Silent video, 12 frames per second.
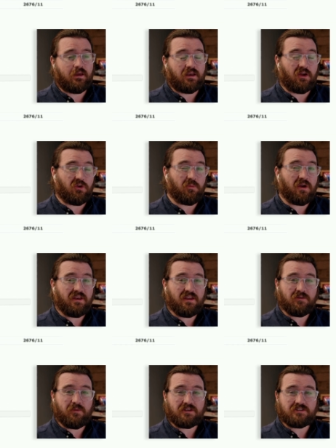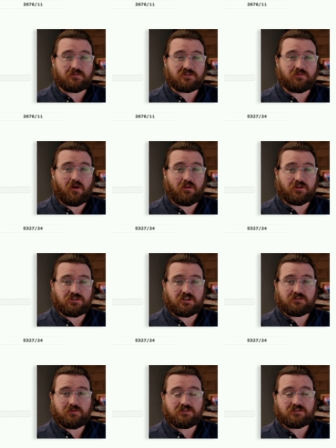Now you might need to make some small
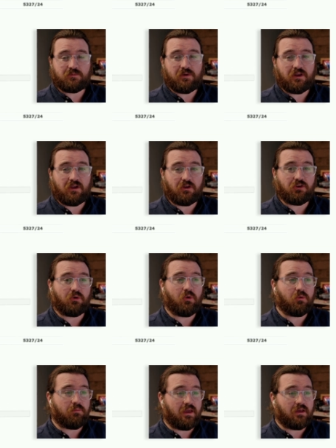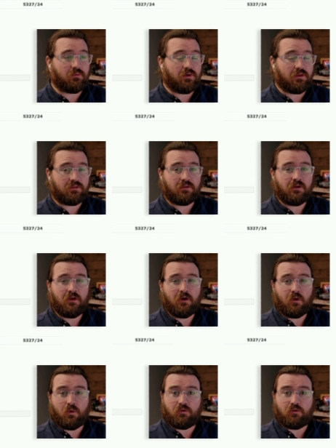adjustments depending on your own bandwidth or the